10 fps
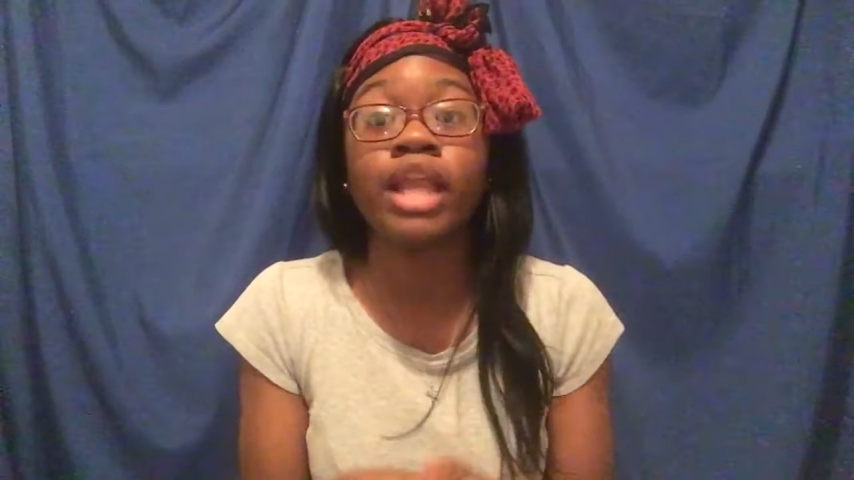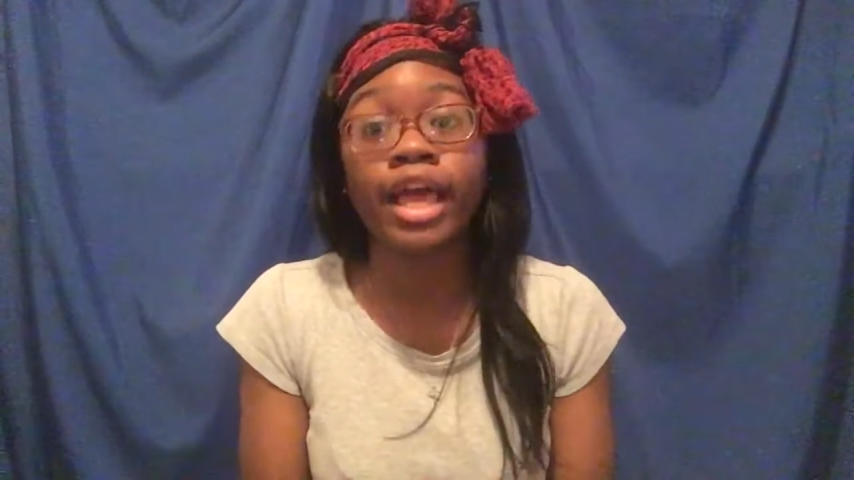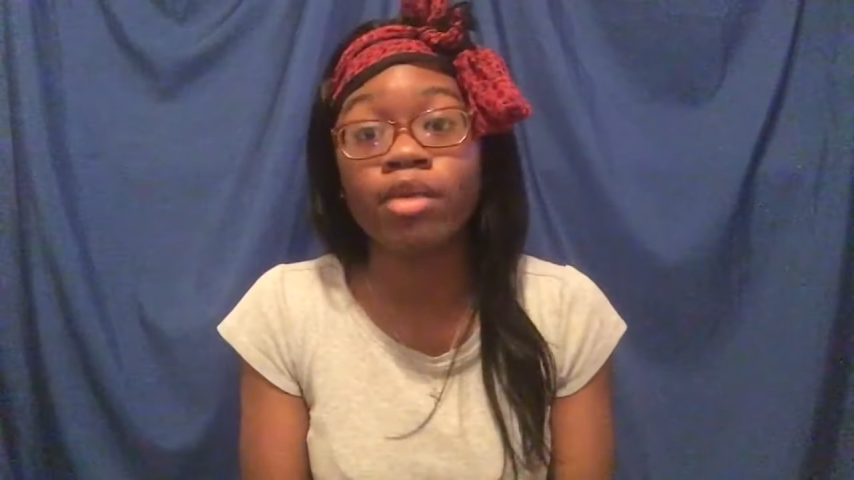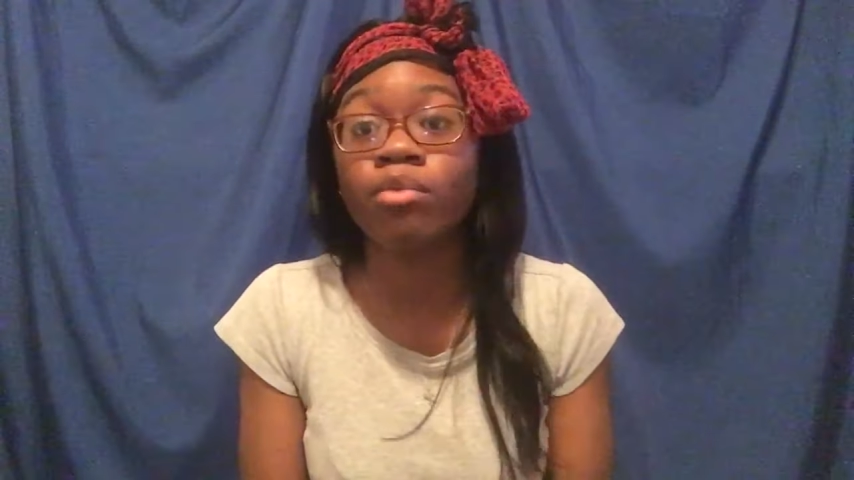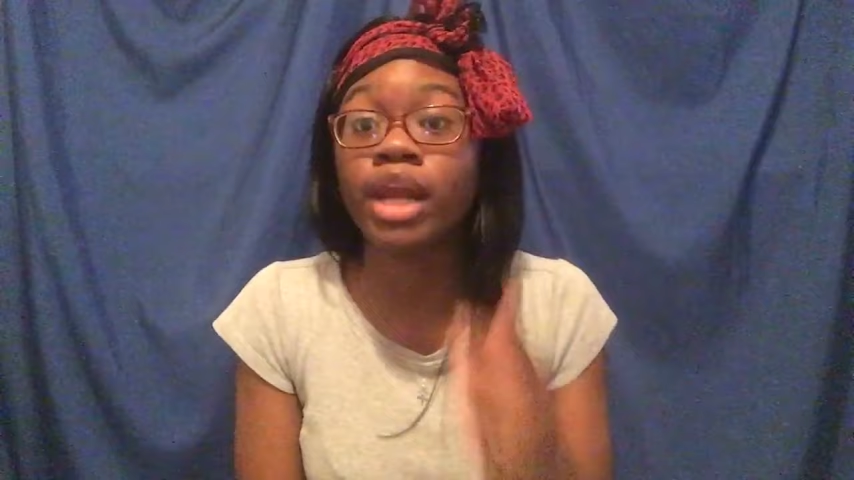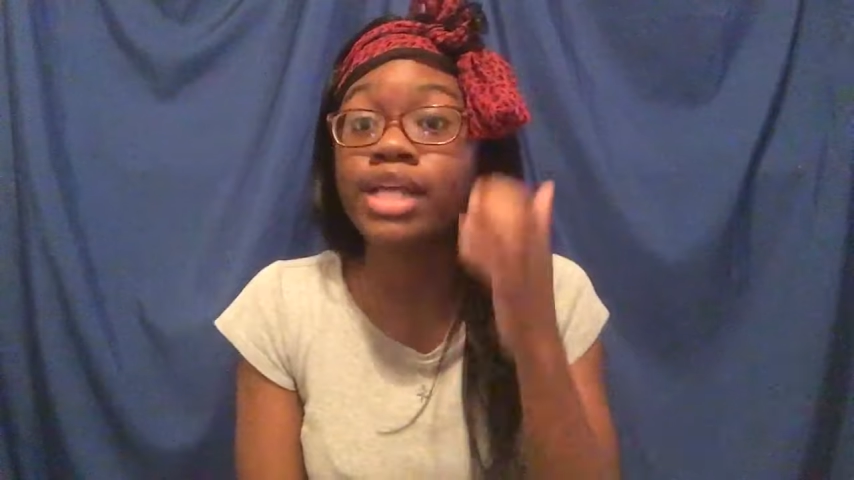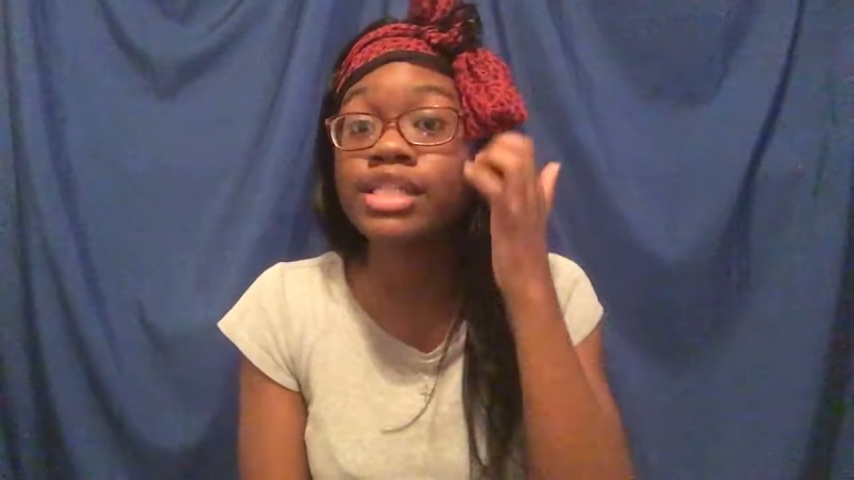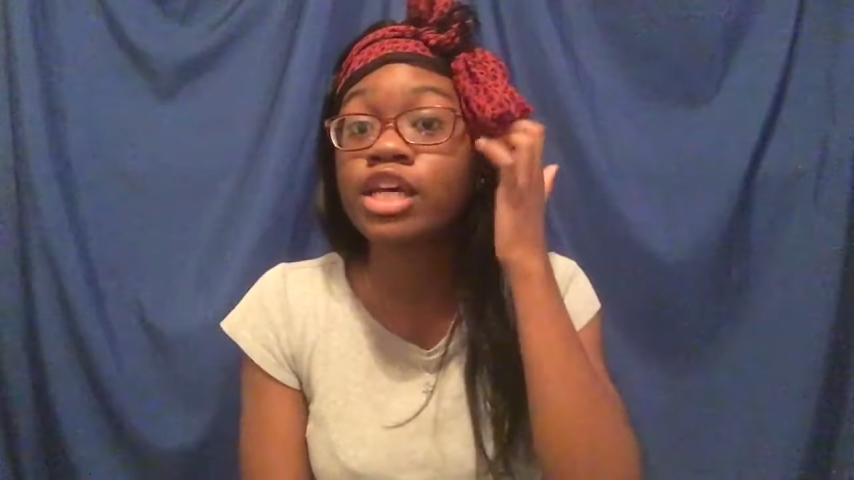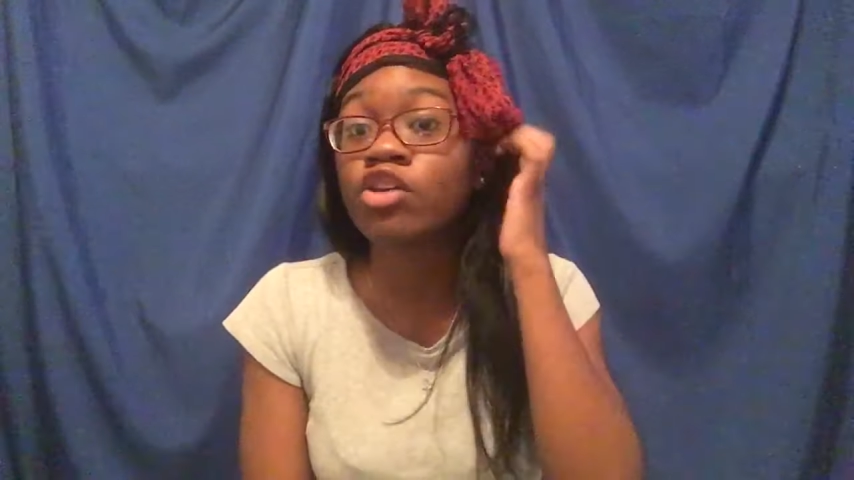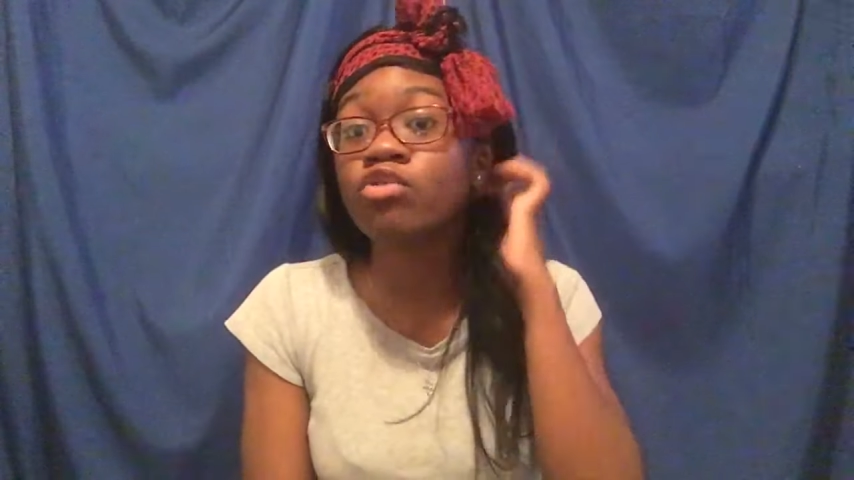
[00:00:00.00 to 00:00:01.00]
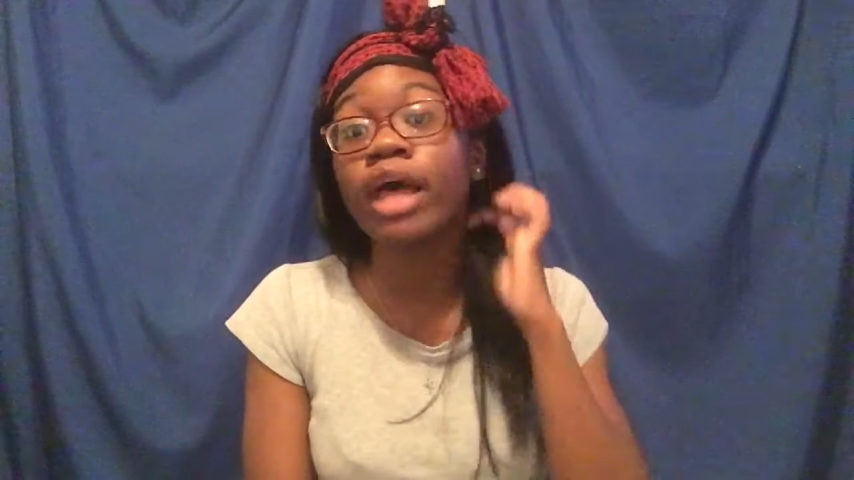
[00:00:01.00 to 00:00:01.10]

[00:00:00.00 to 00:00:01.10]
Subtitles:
like when I tell you,